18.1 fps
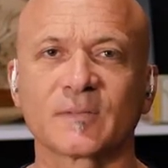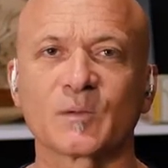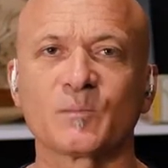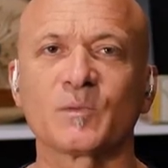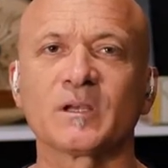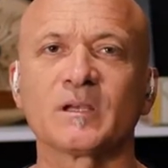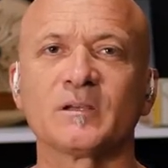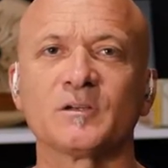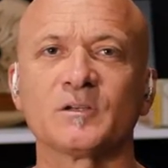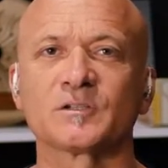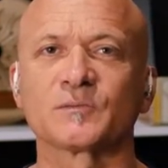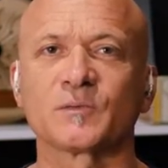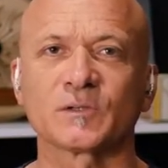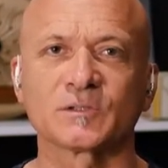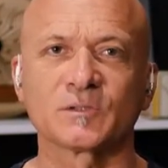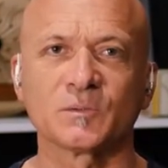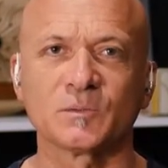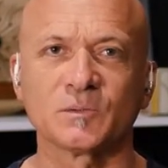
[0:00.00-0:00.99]
can be a
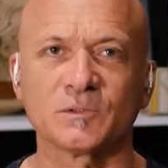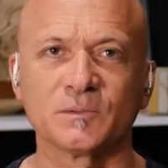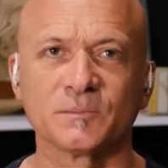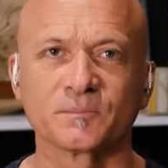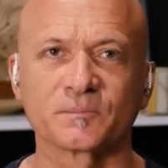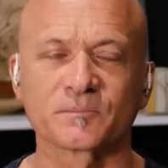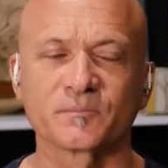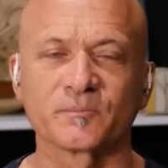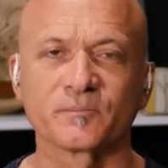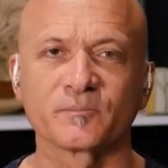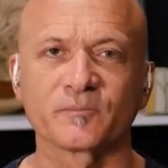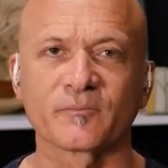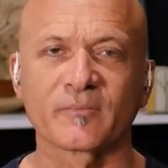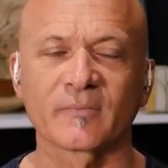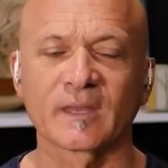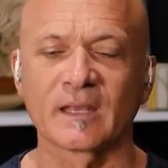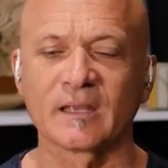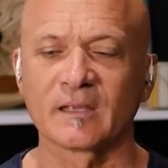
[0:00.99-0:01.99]
useful tool
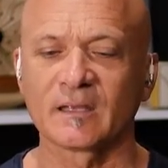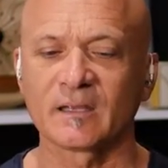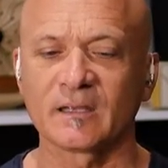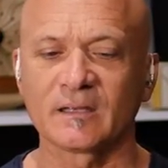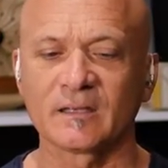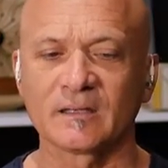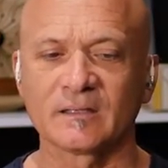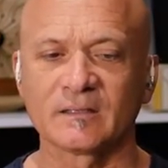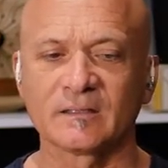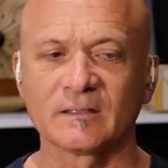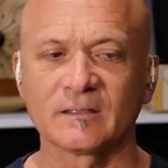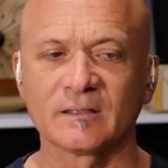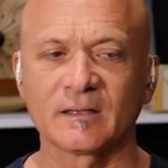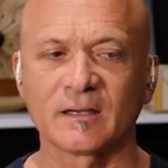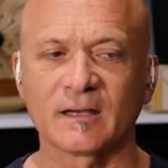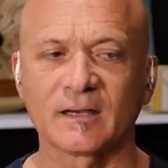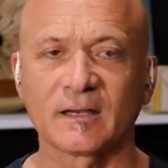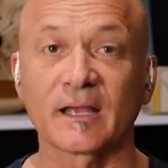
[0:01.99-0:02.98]

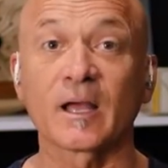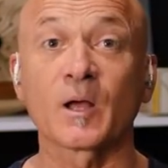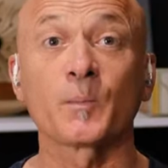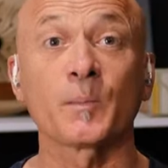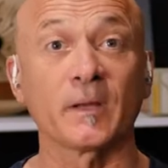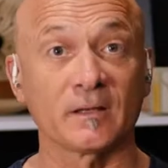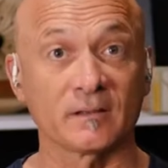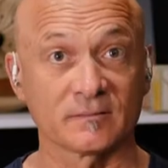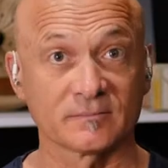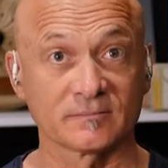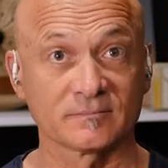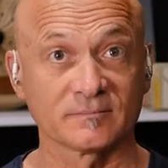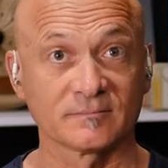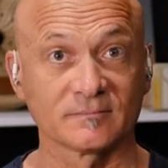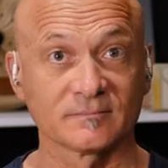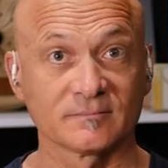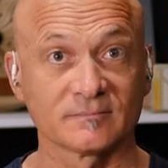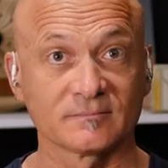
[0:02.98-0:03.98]
in uh, helping
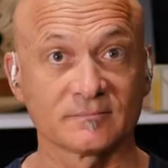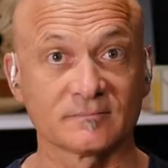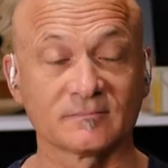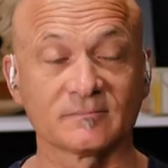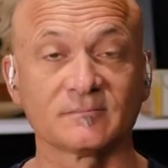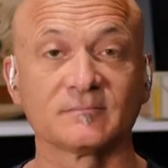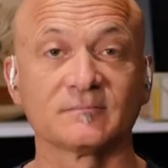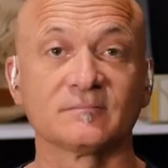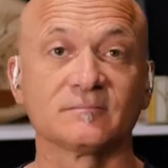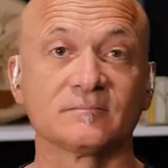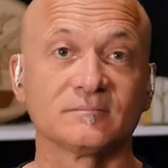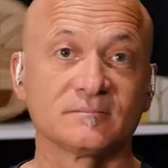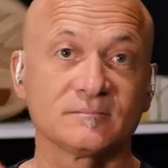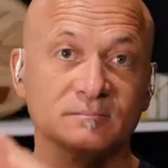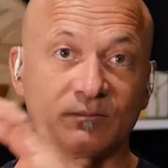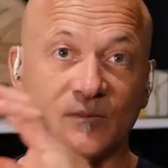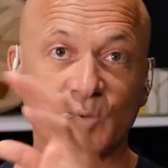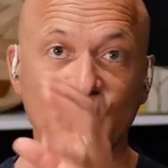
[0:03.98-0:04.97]

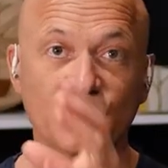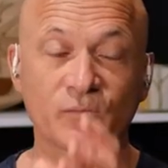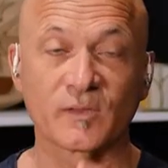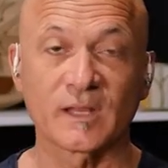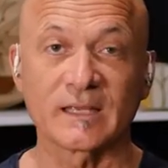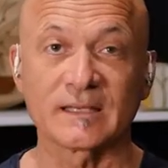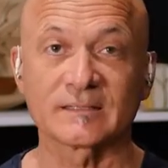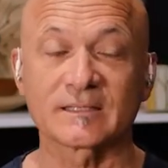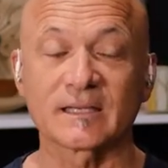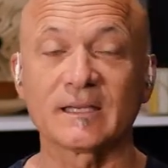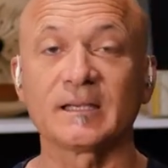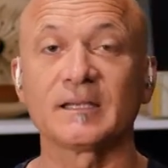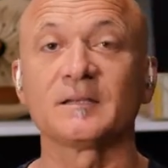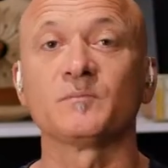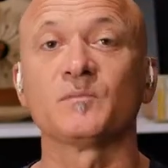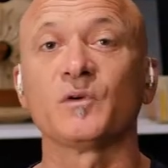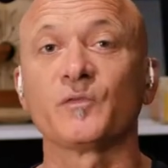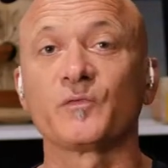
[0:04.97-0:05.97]
move things
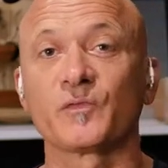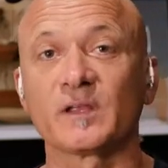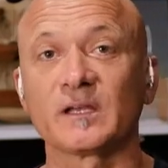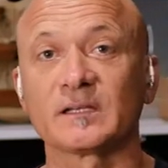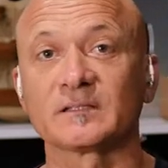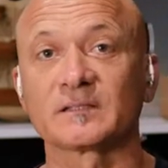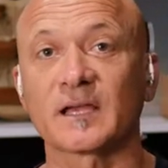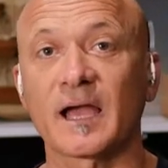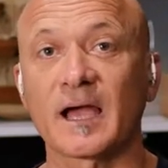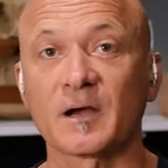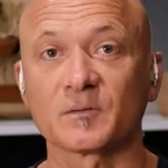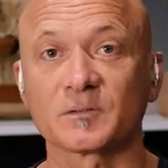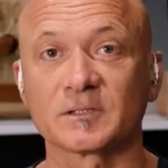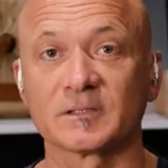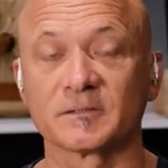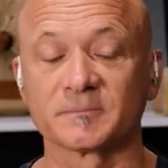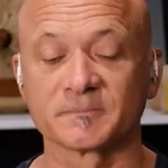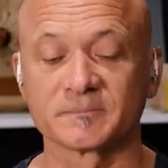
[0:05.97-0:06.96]
in, move things
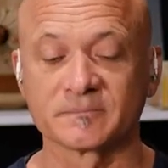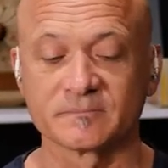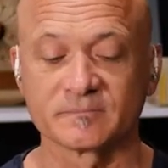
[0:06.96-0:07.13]
out.